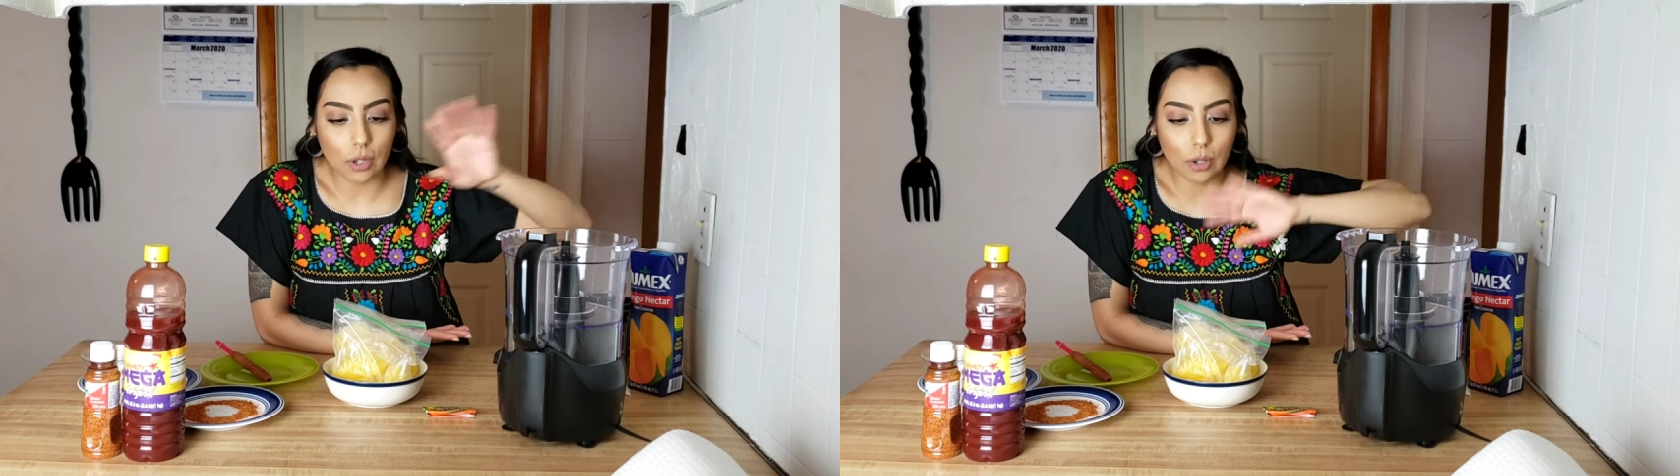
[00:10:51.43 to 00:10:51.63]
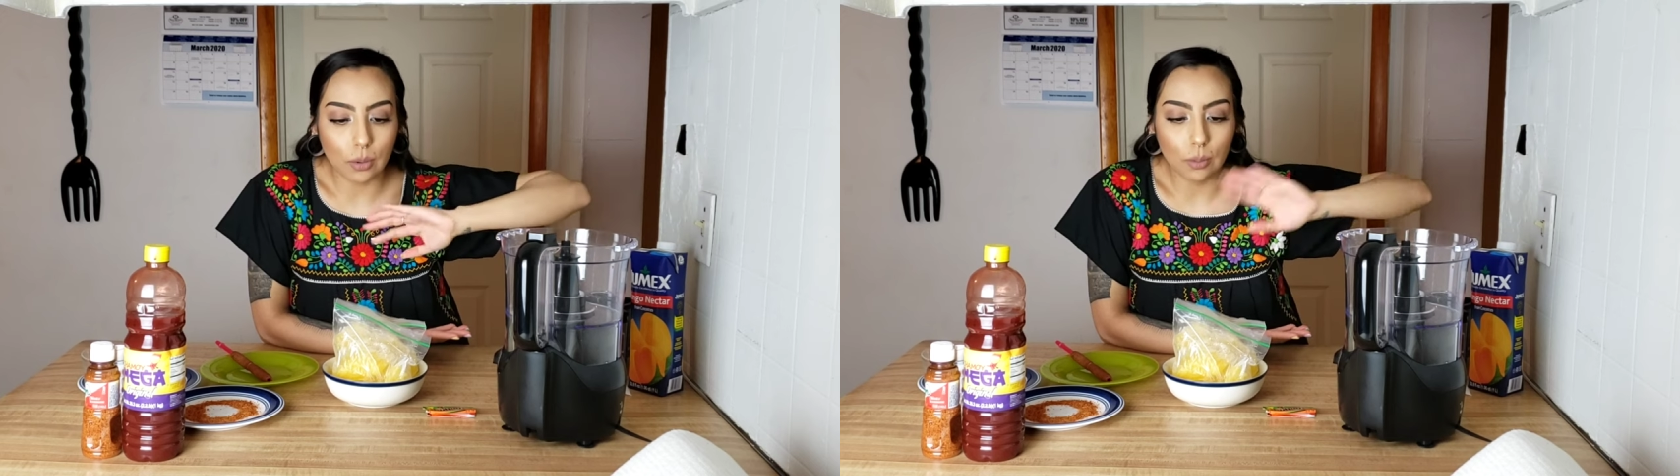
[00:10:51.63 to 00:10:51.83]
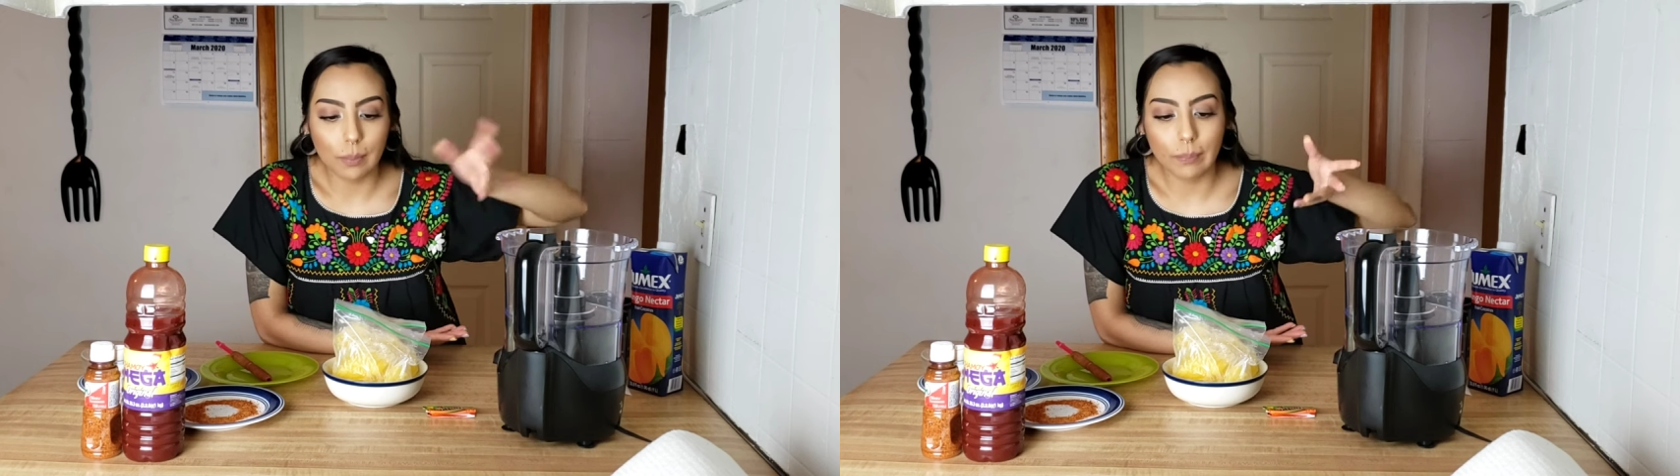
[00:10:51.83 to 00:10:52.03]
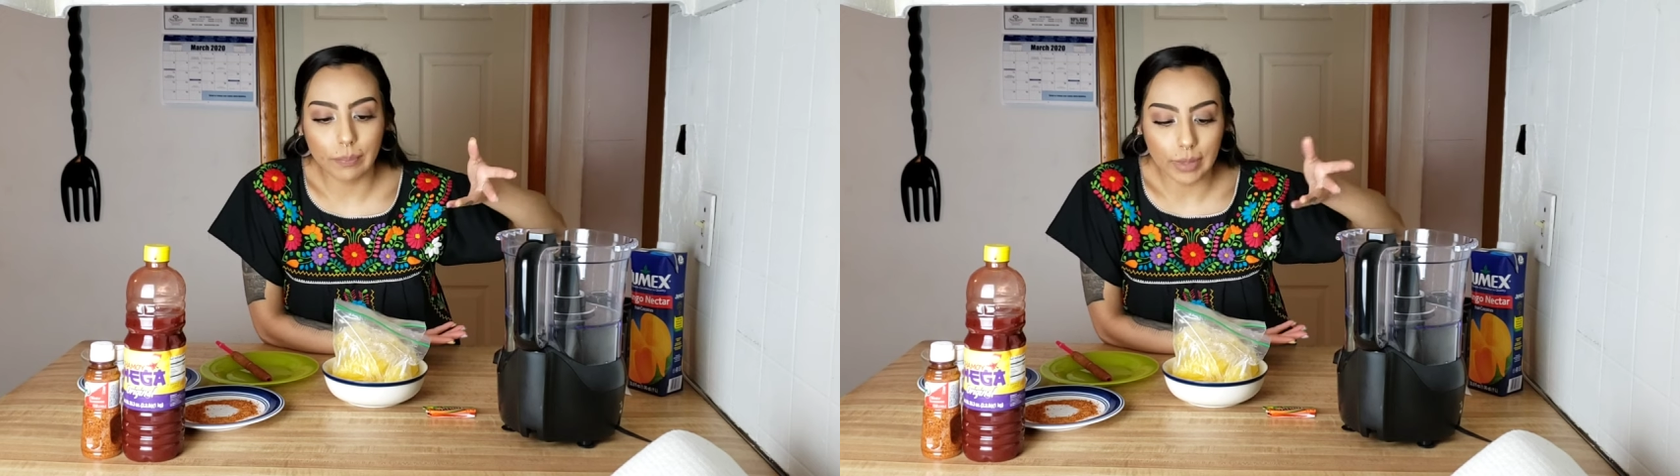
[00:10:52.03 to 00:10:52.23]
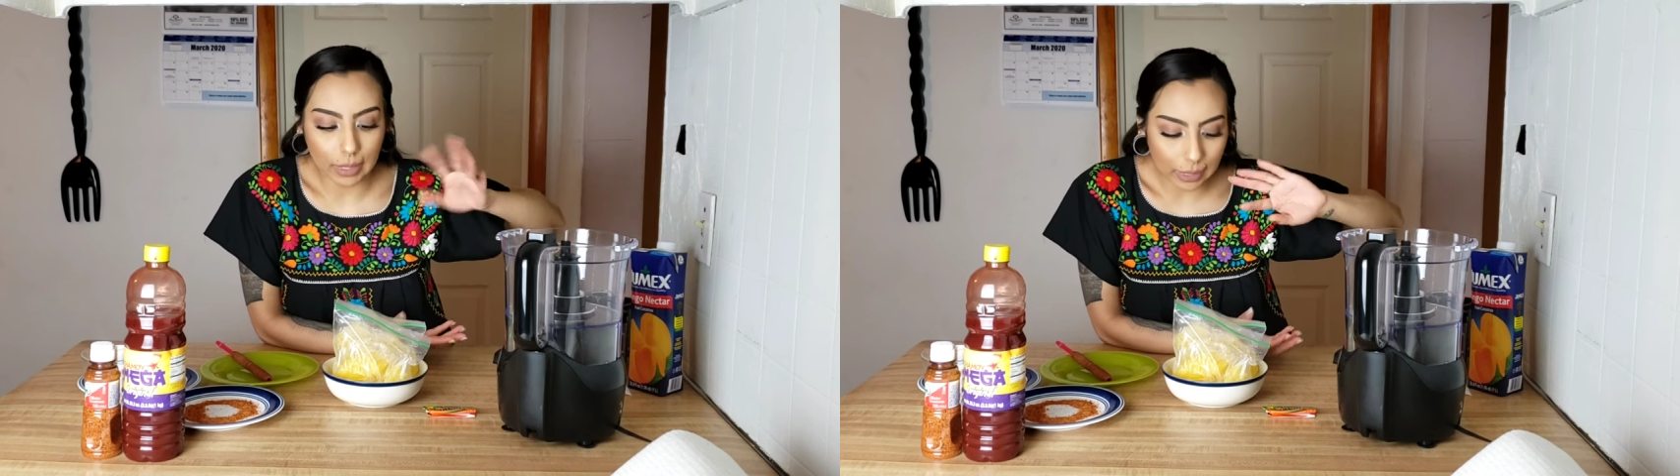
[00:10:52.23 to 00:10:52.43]
So
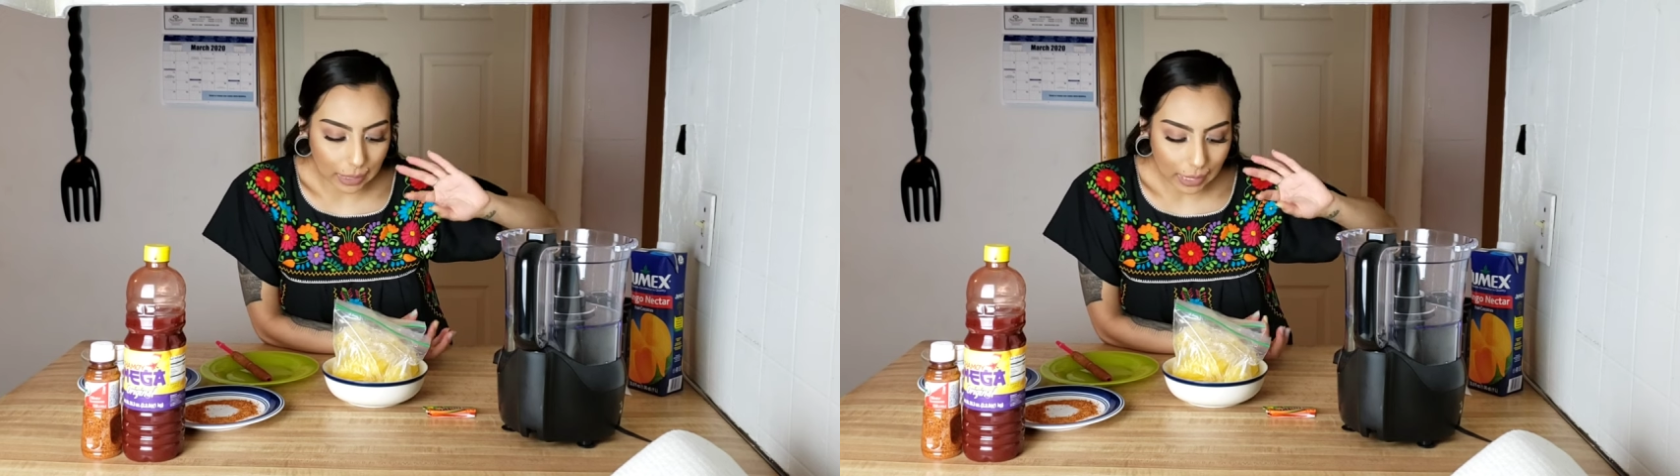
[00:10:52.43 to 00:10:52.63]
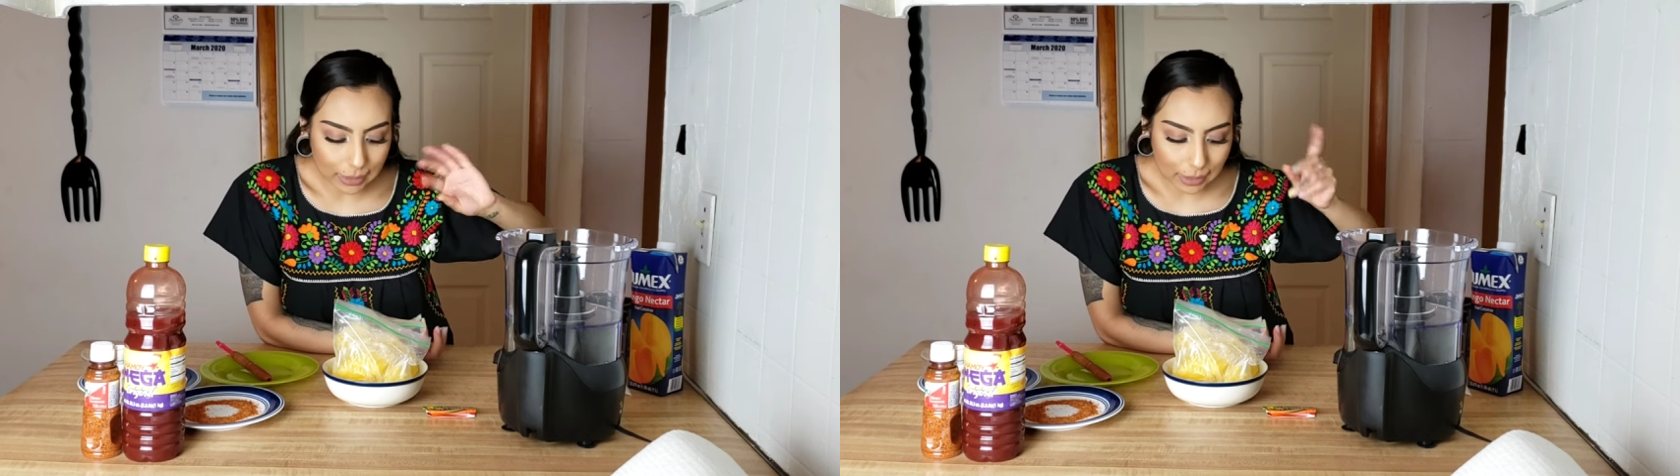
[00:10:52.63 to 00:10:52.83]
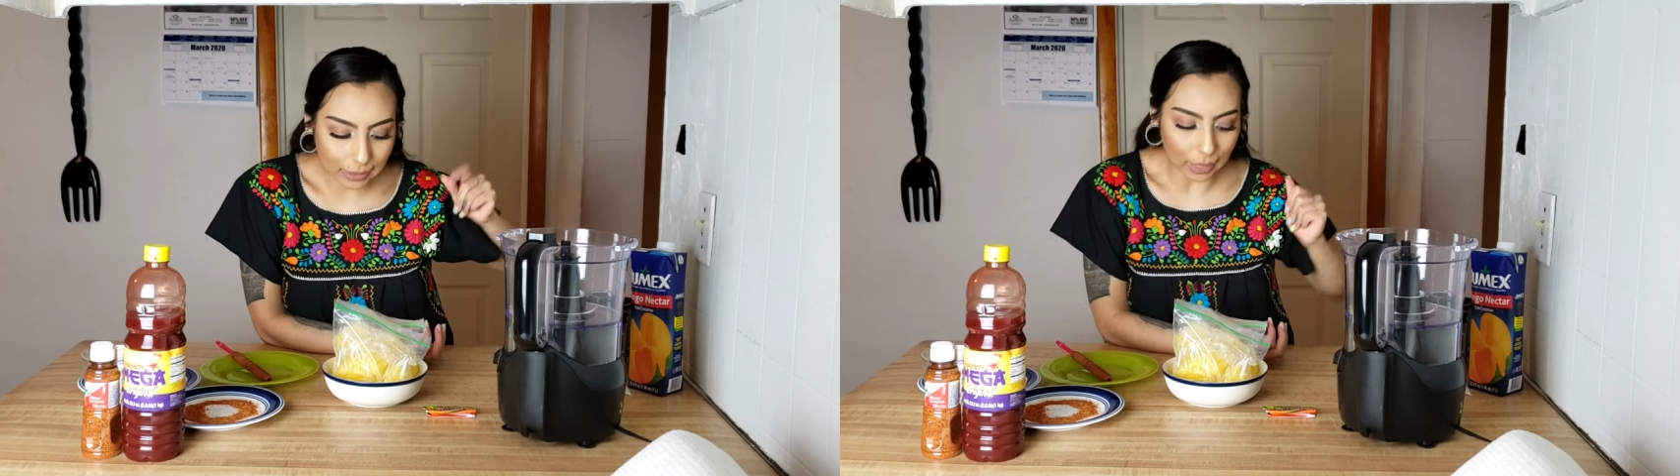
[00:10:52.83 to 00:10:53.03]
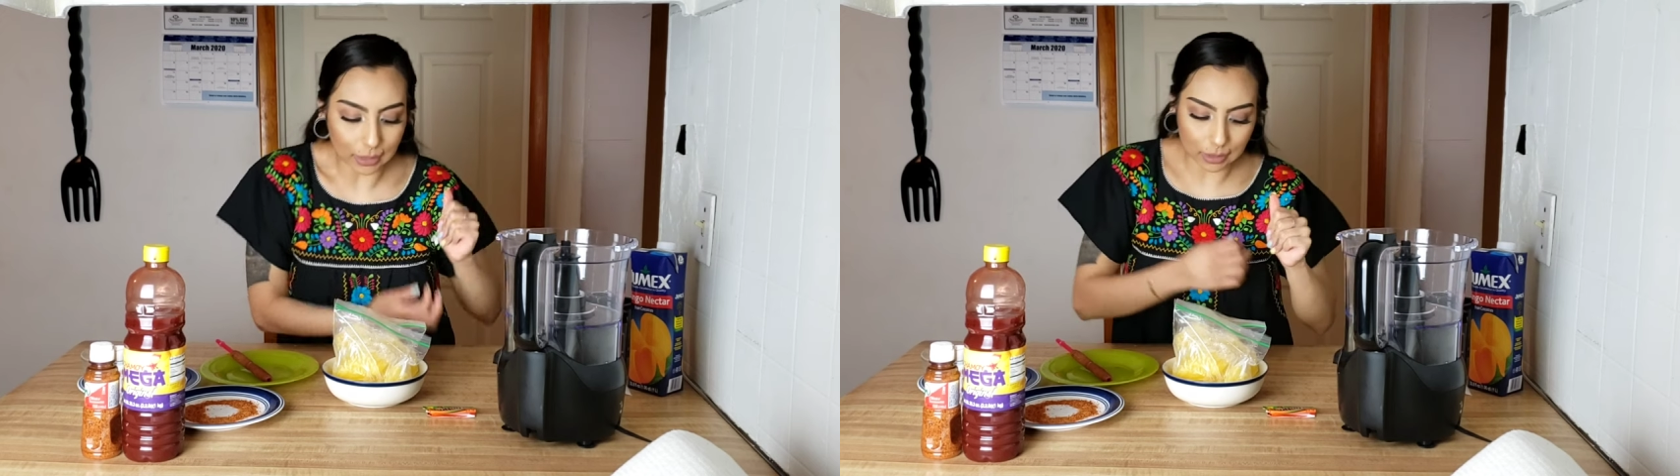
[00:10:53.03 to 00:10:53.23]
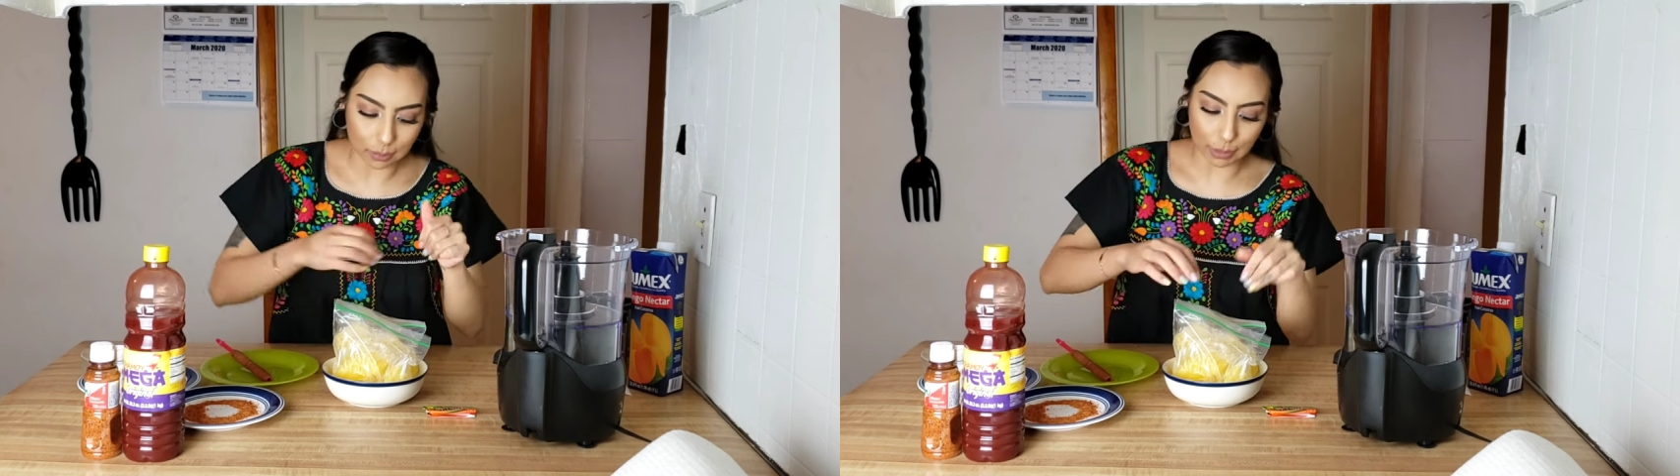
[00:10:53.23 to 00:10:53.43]
it has like
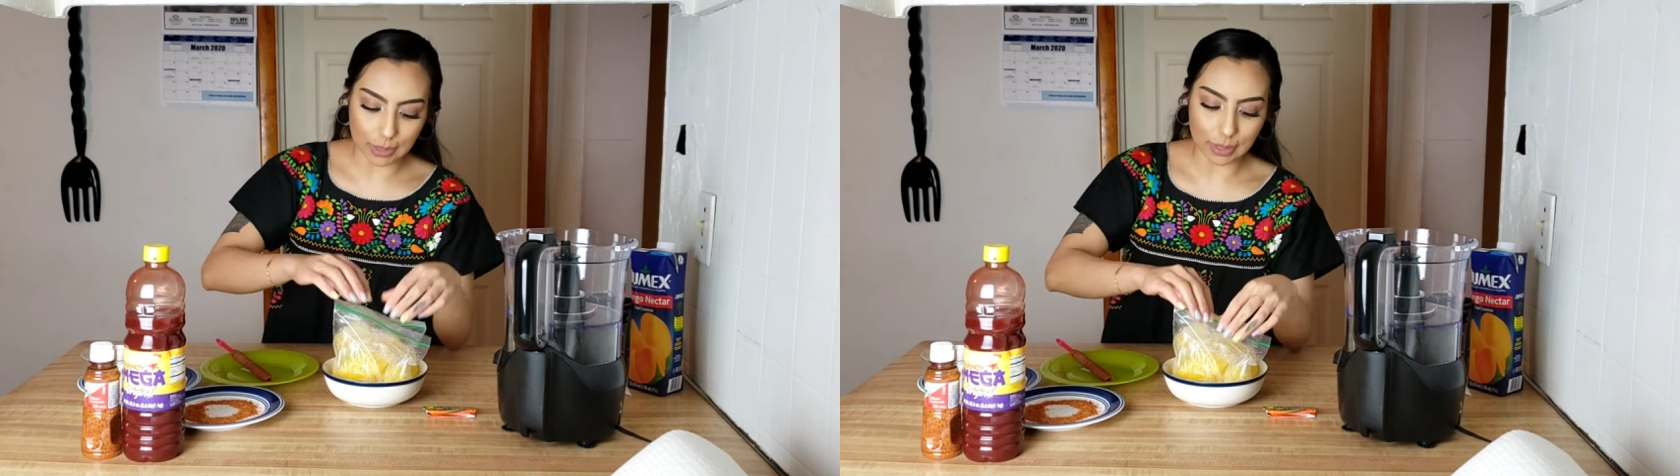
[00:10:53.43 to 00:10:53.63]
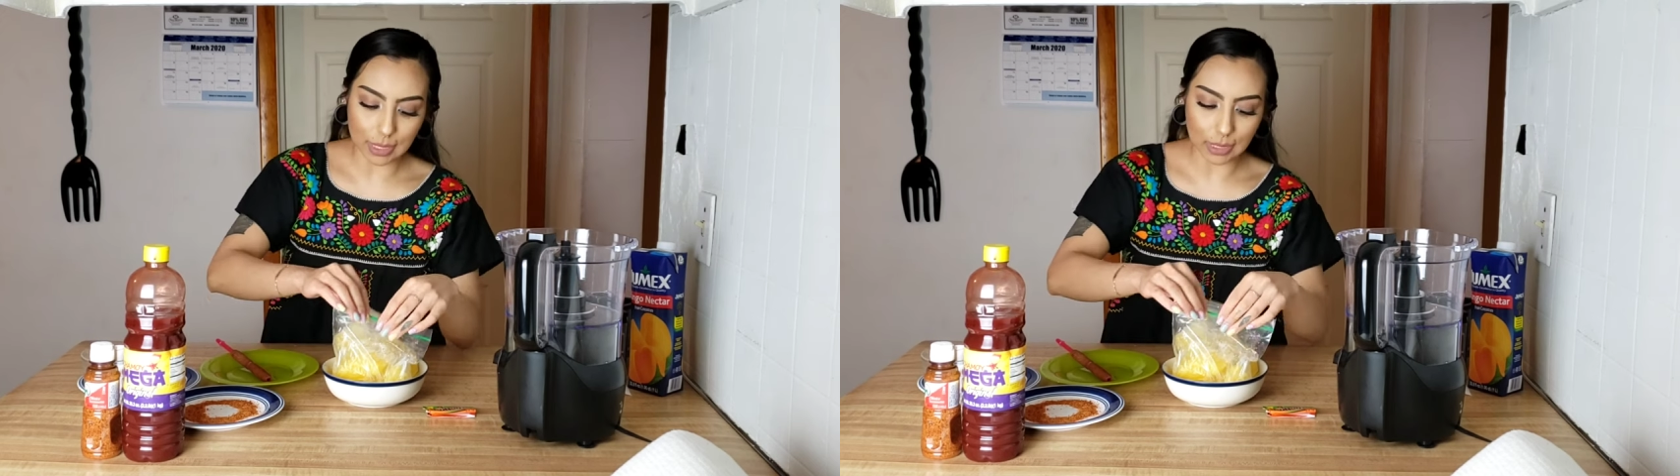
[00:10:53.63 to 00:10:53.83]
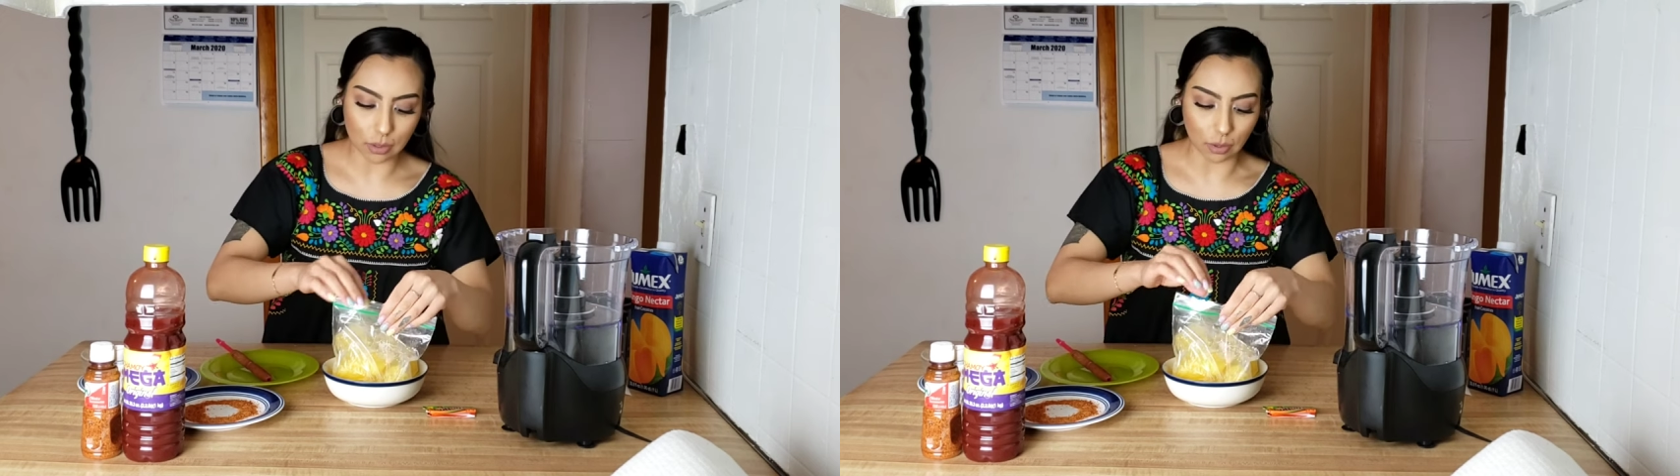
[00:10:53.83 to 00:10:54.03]
that spicy taste,